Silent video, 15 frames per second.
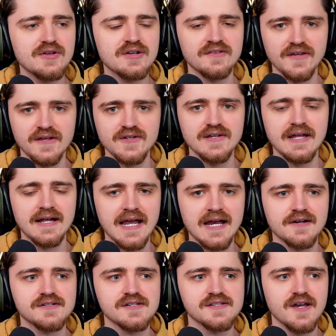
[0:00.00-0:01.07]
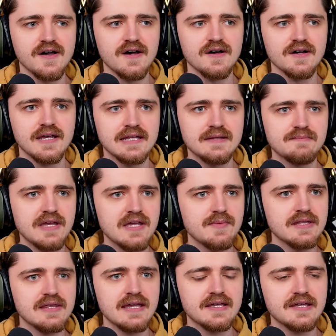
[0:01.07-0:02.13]
you continue that character's arc and
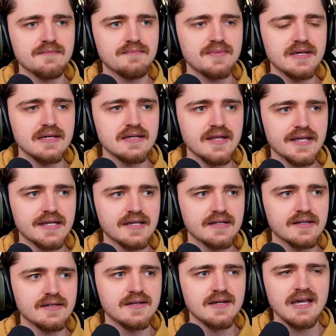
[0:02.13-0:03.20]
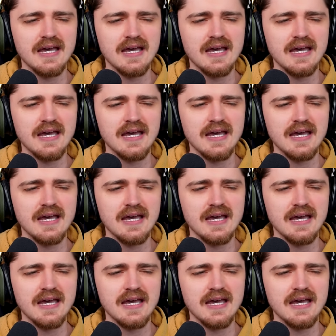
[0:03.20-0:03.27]
maybe they can be like in,